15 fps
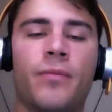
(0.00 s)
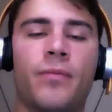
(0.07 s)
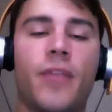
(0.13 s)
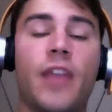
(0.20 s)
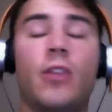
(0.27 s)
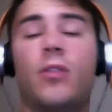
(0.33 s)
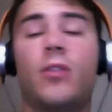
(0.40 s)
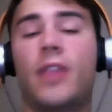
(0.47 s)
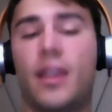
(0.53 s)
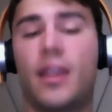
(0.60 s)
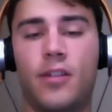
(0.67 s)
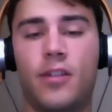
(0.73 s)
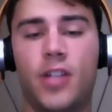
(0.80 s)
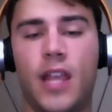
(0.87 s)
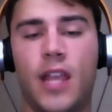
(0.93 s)
that you
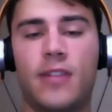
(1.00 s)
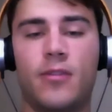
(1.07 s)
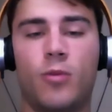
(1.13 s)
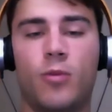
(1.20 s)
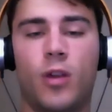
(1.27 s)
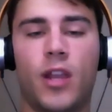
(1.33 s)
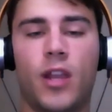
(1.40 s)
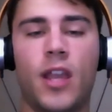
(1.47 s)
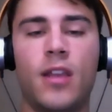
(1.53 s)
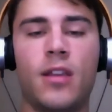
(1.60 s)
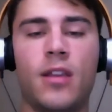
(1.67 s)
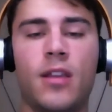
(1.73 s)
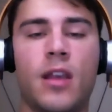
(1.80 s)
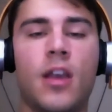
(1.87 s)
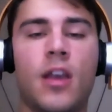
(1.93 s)
think have a chance of
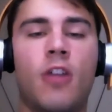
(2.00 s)
working,